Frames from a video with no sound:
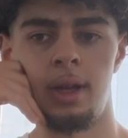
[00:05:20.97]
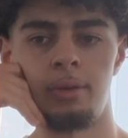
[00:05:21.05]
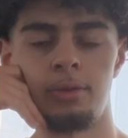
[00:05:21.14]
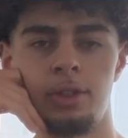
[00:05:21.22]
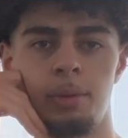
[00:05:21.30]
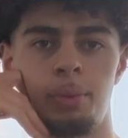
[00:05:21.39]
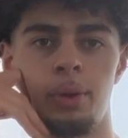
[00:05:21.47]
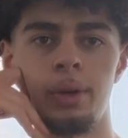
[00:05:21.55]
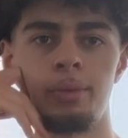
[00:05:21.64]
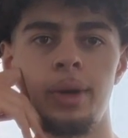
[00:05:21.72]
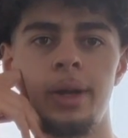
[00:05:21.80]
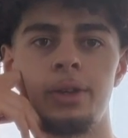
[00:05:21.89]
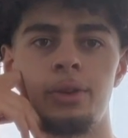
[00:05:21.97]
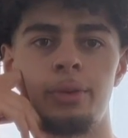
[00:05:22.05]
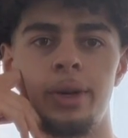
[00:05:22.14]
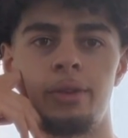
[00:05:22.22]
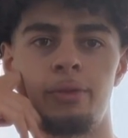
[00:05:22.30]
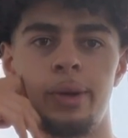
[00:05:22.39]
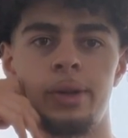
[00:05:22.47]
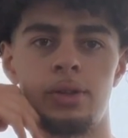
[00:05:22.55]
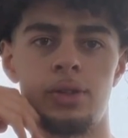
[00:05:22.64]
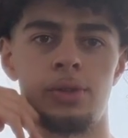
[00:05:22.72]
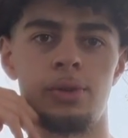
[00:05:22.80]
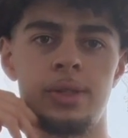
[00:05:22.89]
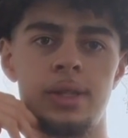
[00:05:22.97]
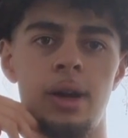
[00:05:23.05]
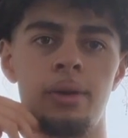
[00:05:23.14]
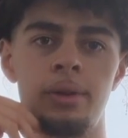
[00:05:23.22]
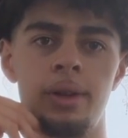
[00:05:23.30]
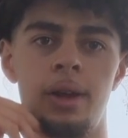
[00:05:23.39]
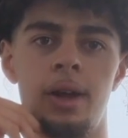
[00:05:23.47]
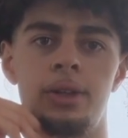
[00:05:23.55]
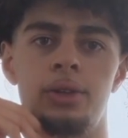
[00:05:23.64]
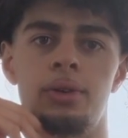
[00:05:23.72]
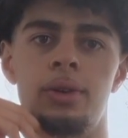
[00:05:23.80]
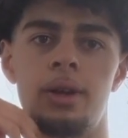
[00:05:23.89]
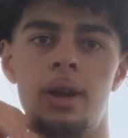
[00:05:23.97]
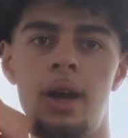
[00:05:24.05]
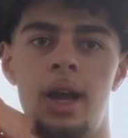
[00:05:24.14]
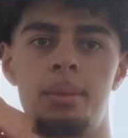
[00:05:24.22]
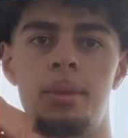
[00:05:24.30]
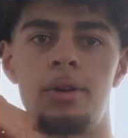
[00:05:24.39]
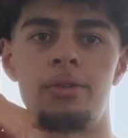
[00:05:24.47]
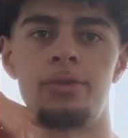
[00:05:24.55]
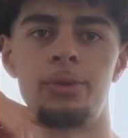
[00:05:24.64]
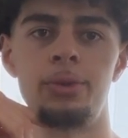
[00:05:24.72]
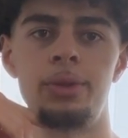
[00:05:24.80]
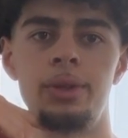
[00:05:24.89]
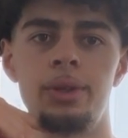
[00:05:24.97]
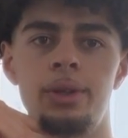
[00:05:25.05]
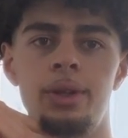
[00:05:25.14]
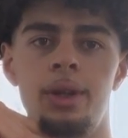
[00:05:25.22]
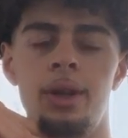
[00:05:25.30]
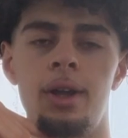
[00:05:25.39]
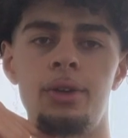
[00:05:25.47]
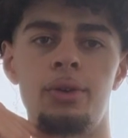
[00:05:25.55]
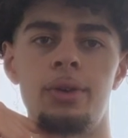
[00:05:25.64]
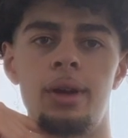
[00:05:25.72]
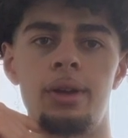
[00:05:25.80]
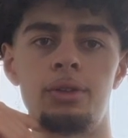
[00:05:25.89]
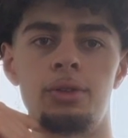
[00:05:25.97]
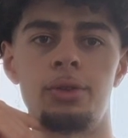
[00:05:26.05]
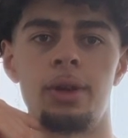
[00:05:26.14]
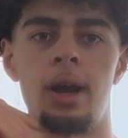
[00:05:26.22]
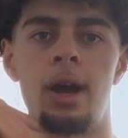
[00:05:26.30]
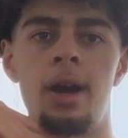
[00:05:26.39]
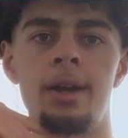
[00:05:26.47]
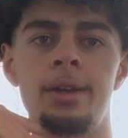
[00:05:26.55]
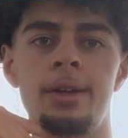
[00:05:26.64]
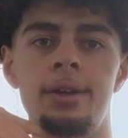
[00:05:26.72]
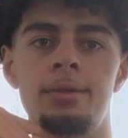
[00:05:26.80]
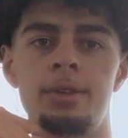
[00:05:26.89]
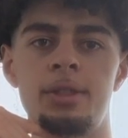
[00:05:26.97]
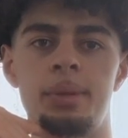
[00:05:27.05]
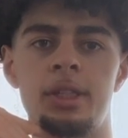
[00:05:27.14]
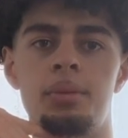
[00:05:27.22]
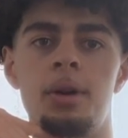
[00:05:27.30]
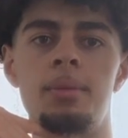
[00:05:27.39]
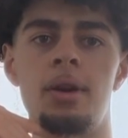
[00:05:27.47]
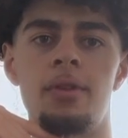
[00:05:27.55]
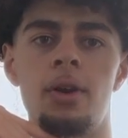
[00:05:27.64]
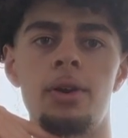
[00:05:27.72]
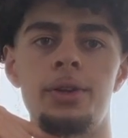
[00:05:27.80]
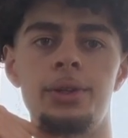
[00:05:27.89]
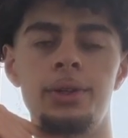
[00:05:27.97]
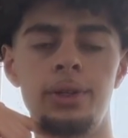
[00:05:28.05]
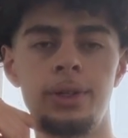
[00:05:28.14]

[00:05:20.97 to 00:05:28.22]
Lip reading: To the point where your rate of weight loss slows down and you're on a high amount of food and you're doing a high respectable amount of cardio,